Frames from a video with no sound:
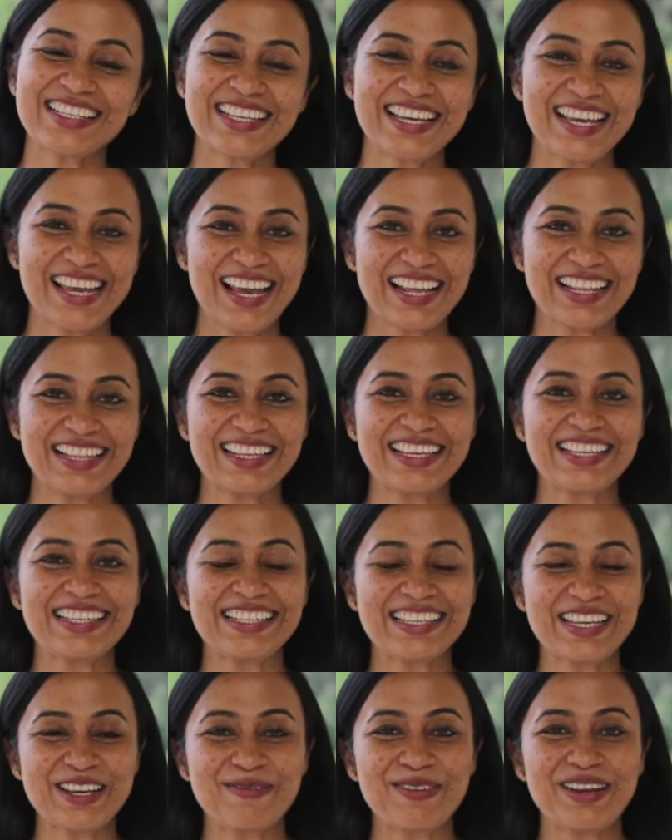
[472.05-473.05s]
stay healthy,
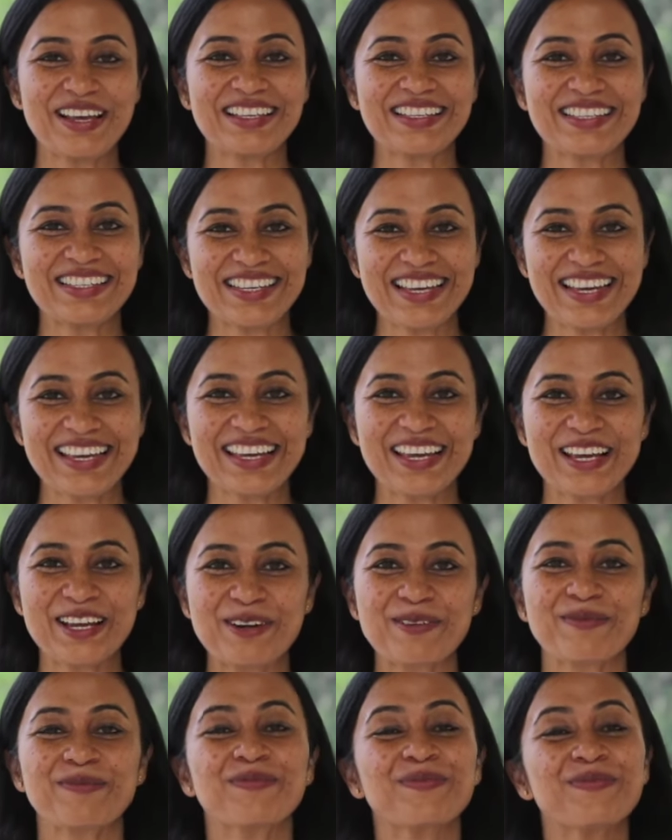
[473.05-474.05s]
stay blessed, take
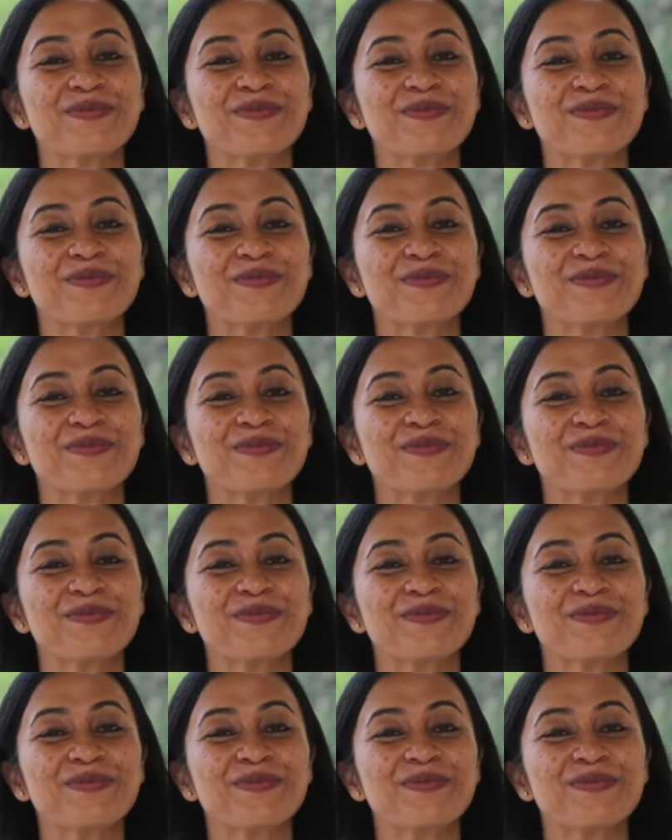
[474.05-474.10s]
care,